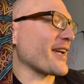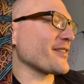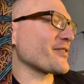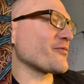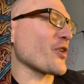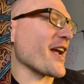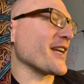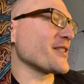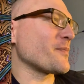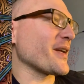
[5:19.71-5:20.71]

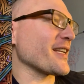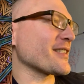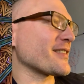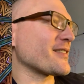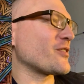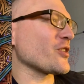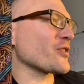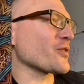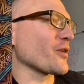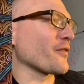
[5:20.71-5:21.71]
strange, but it's
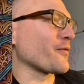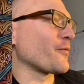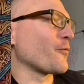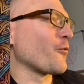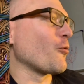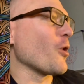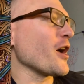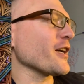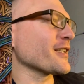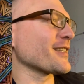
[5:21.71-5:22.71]
just sort of
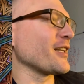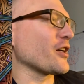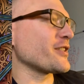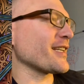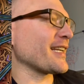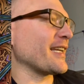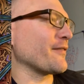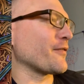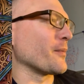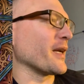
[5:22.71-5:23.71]
worked logically
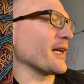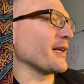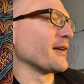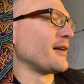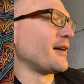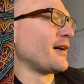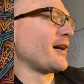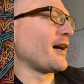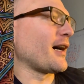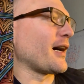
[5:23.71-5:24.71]
for me,
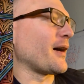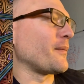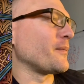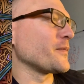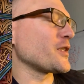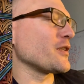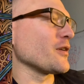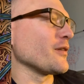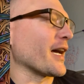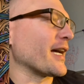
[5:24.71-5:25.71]
to
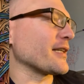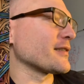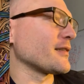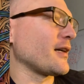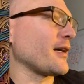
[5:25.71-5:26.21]
do that.